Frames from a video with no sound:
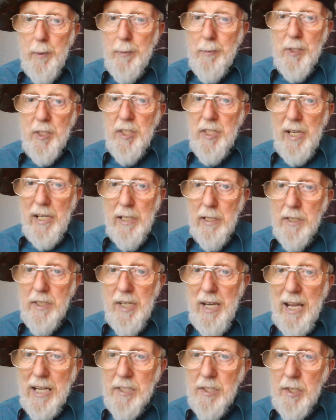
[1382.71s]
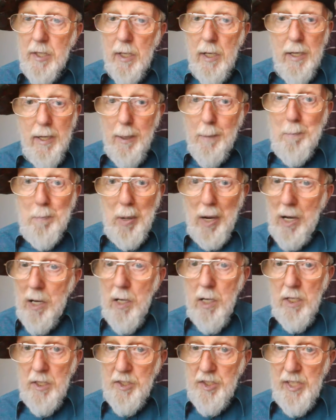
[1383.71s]
able to take the test and
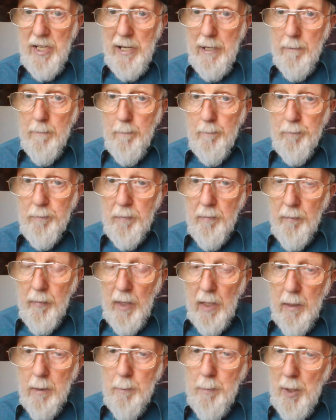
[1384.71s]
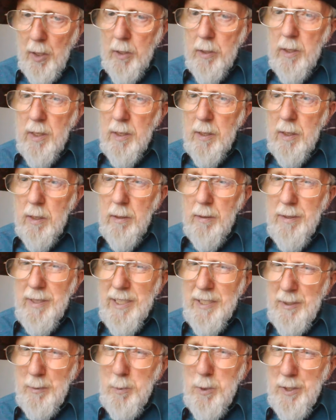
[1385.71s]
pass it. But
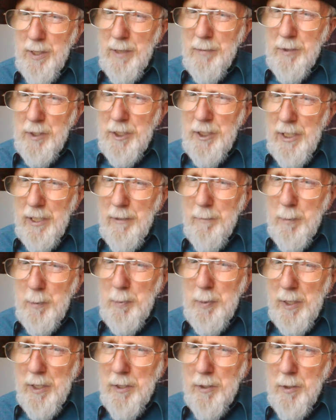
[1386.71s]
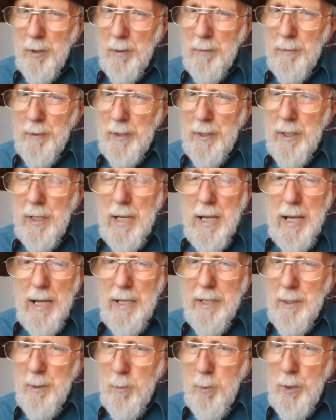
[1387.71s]
yes, I would have to shave my beard off, and
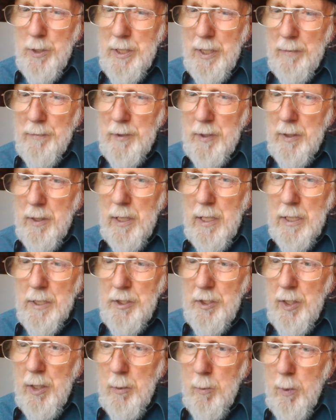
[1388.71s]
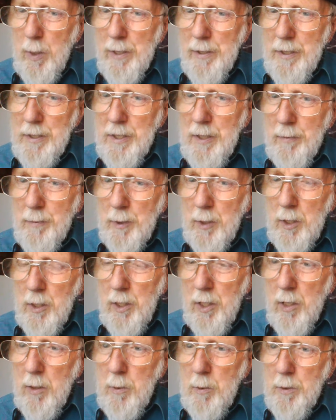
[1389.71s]
I would have to start wearing different
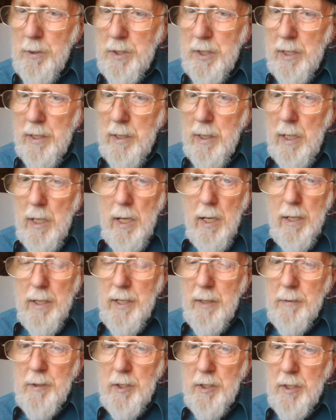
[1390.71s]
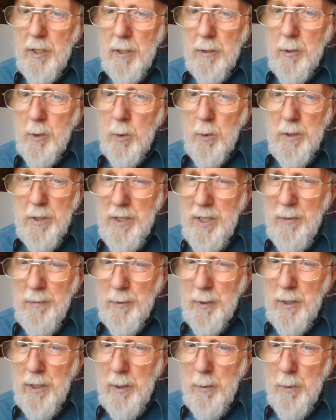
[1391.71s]
clothes, and I'd have to start talking
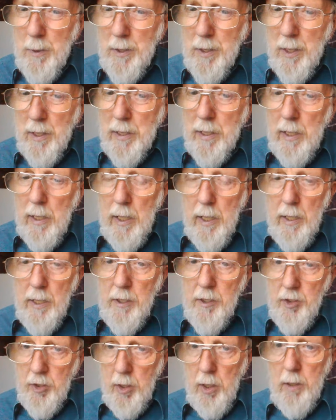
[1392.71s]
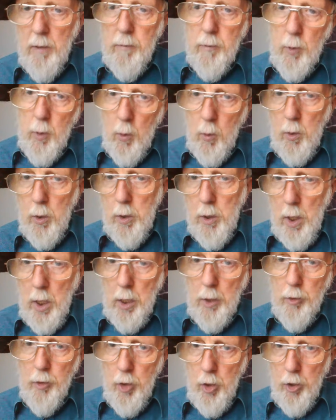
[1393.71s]
differently, wouldn't I? Instead of talking
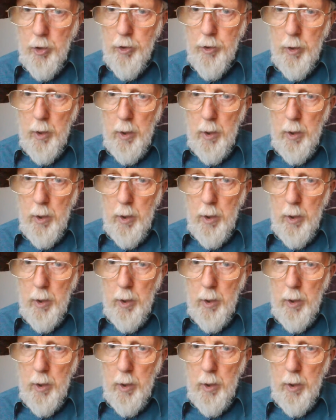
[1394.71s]
like this,